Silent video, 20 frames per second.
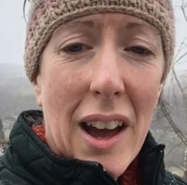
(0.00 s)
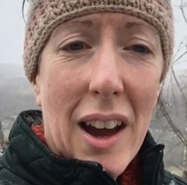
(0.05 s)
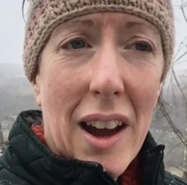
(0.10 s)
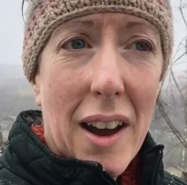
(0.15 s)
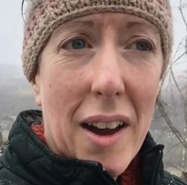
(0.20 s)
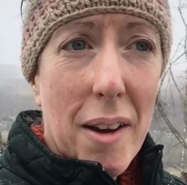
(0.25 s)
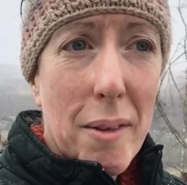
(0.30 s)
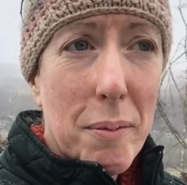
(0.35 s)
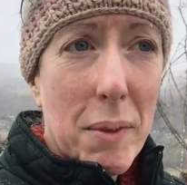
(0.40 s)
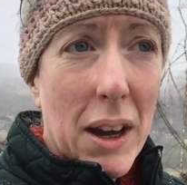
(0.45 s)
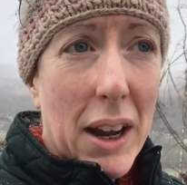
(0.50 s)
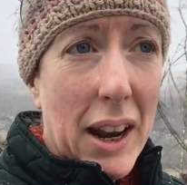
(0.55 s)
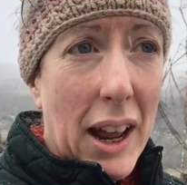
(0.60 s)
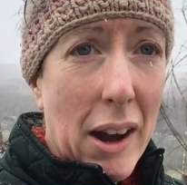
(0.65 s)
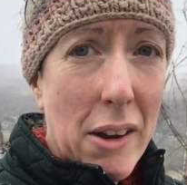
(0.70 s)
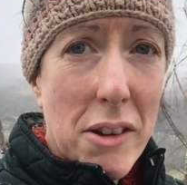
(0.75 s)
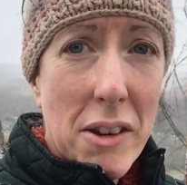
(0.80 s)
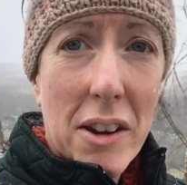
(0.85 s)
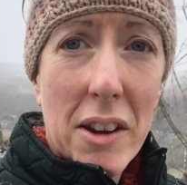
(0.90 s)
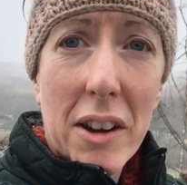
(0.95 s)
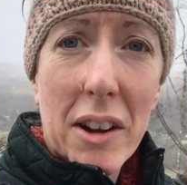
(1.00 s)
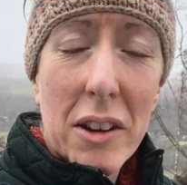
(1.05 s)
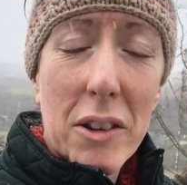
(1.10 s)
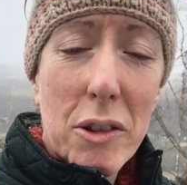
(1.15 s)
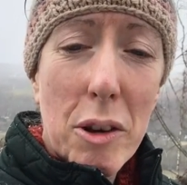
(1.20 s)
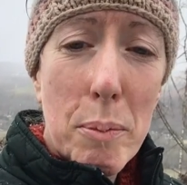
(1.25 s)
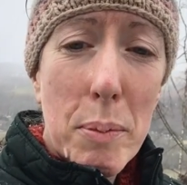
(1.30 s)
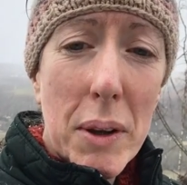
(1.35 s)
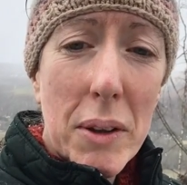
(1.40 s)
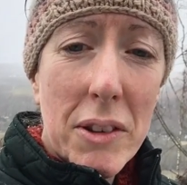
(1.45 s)
and how you could
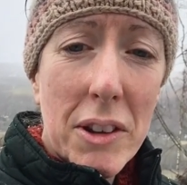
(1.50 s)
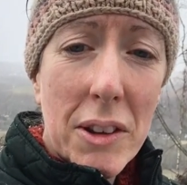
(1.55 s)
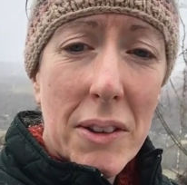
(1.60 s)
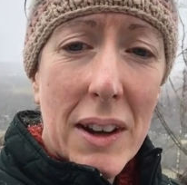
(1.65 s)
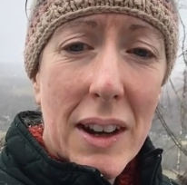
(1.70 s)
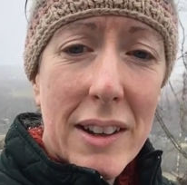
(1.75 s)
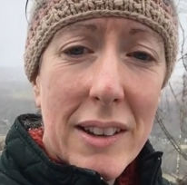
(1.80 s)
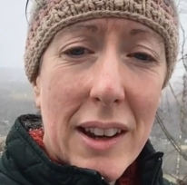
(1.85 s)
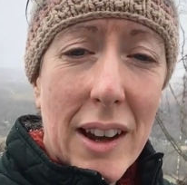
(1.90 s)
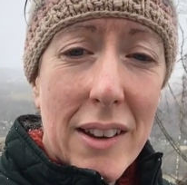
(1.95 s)
contribute to it,